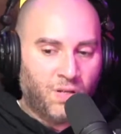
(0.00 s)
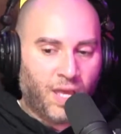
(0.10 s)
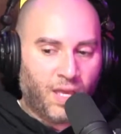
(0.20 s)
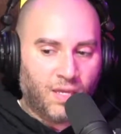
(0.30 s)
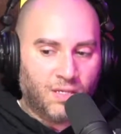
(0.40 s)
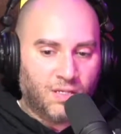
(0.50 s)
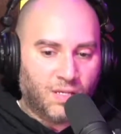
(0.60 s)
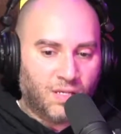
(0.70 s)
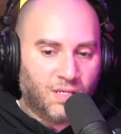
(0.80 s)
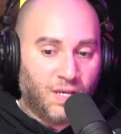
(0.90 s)

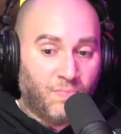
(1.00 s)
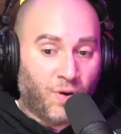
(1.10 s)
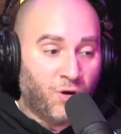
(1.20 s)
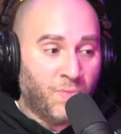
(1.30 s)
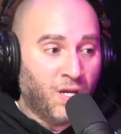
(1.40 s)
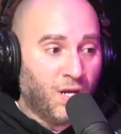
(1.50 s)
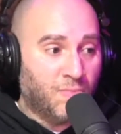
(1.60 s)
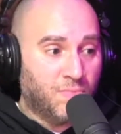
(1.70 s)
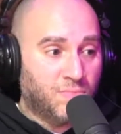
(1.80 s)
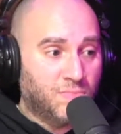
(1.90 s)
I didn't
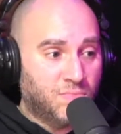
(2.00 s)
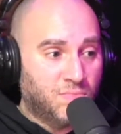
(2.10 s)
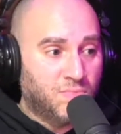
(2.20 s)
get the nighttime, but I